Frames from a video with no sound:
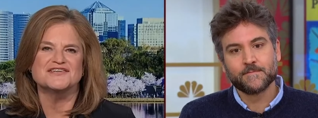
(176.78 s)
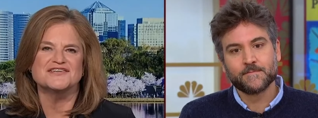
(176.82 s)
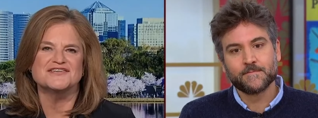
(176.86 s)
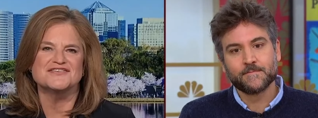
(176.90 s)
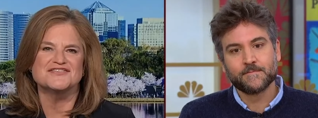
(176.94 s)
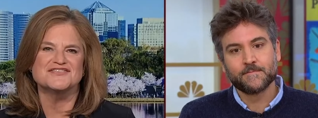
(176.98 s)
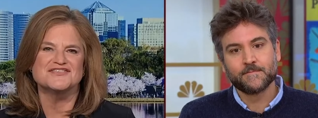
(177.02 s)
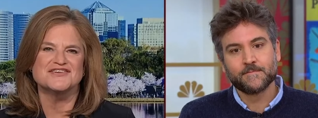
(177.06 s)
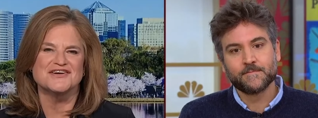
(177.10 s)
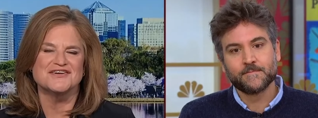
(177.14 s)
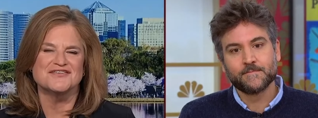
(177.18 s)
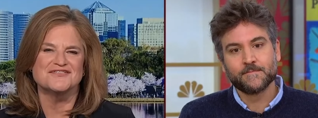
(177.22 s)
Speaker 1: It's
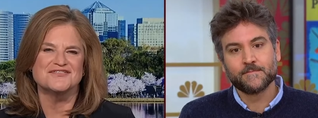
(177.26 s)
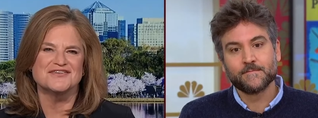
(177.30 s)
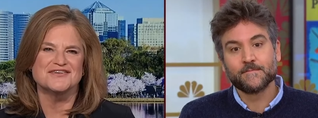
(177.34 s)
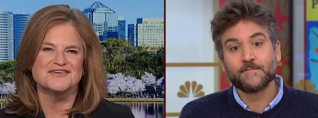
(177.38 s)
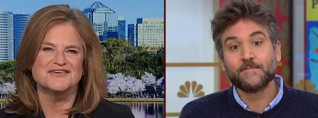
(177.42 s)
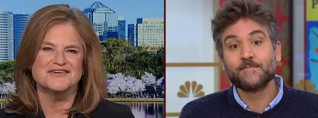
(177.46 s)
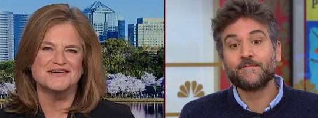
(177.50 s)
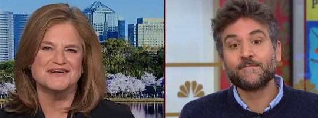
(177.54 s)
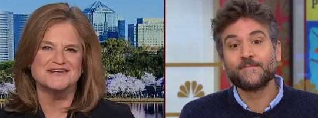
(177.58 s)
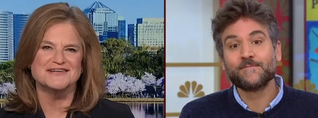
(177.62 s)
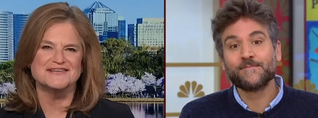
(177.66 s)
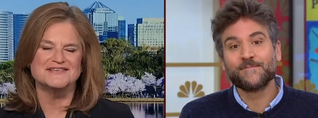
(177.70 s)
Jennifer
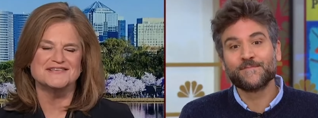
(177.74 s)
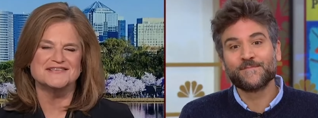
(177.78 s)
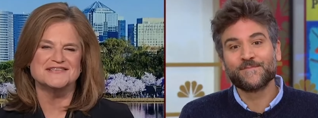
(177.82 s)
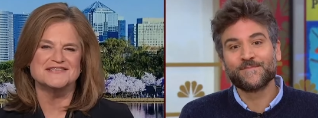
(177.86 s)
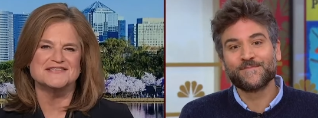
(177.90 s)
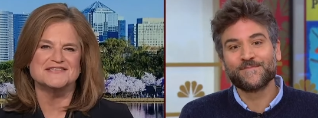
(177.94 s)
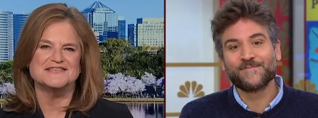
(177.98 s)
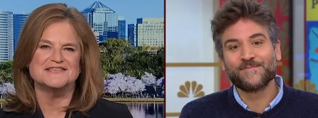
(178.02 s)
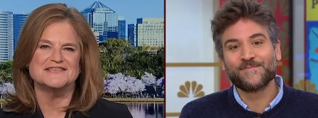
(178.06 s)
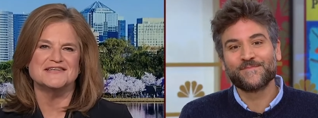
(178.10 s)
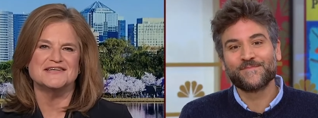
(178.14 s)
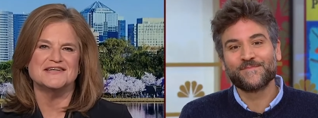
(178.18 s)
in
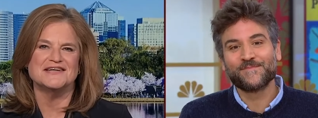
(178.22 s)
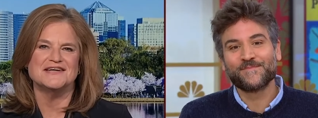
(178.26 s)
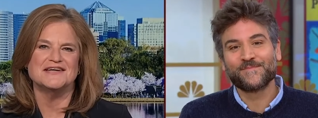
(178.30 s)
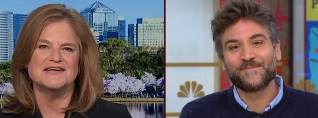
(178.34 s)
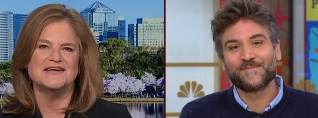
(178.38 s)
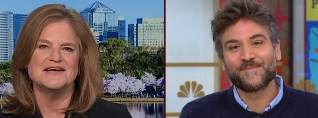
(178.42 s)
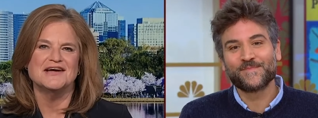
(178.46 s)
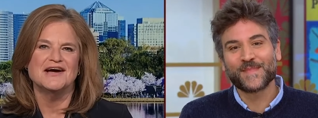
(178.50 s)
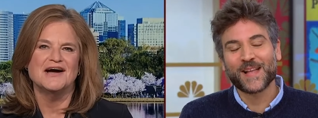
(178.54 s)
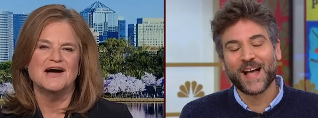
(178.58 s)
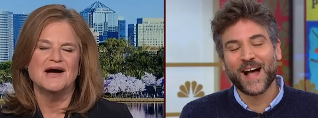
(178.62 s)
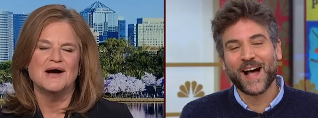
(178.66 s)
DC.
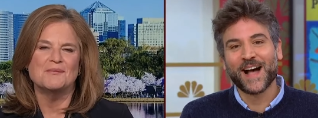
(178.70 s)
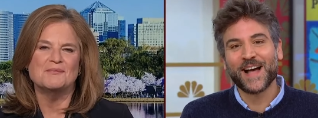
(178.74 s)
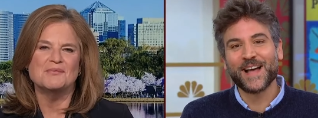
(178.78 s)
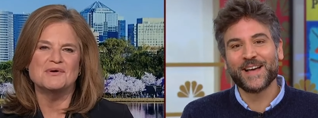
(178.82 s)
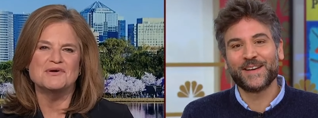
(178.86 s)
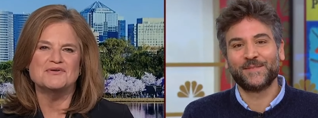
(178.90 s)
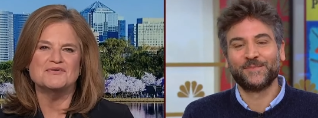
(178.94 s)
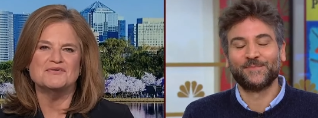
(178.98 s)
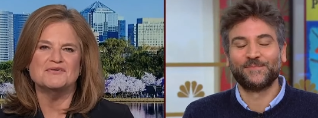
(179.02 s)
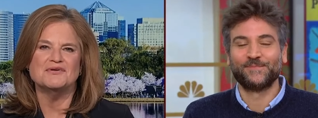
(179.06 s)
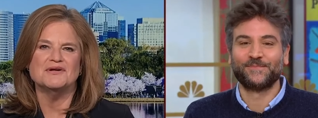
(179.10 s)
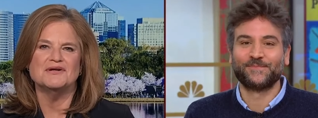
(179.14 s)
Hi.
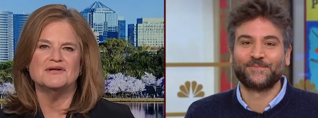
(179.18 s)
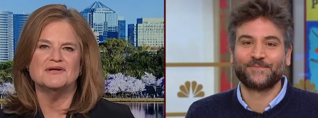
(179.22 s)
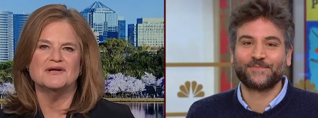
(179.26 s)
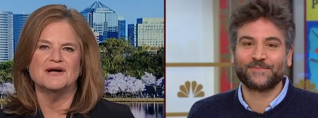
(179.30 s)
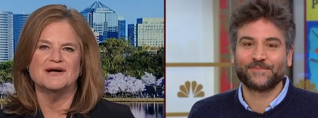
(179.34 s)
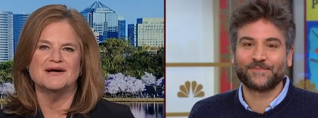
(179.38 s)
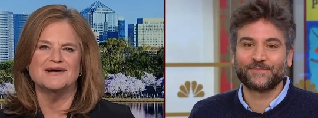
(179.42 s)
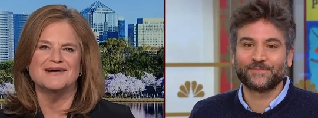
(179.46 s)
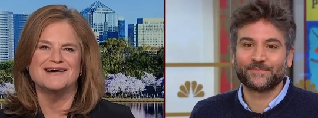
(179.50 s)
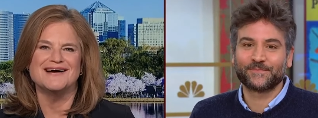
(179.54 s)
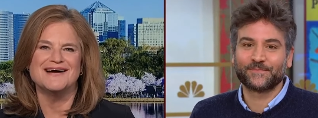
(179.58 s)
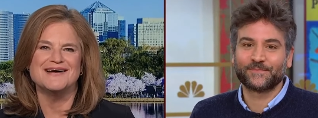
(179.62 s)
Wondering, uh,
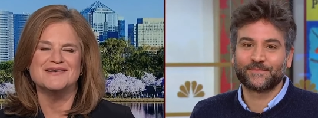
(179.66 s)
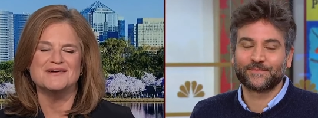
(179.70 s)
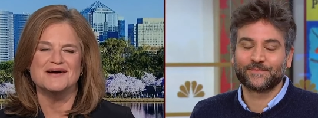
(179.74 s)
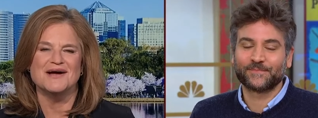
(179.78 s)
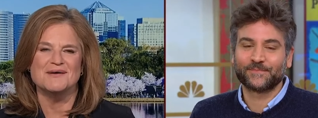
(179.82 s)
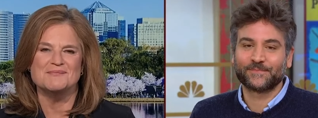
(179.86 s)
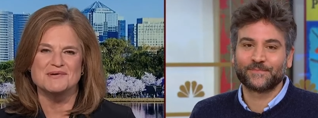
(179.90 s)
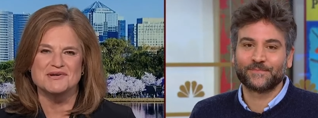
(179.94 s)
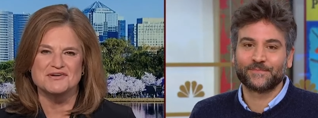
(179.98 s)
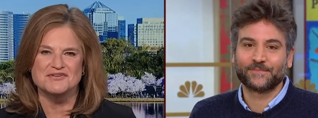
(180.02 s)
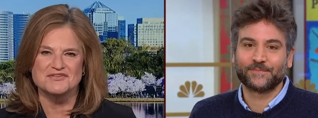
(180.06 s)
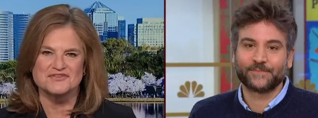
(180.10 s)
I mean, you're,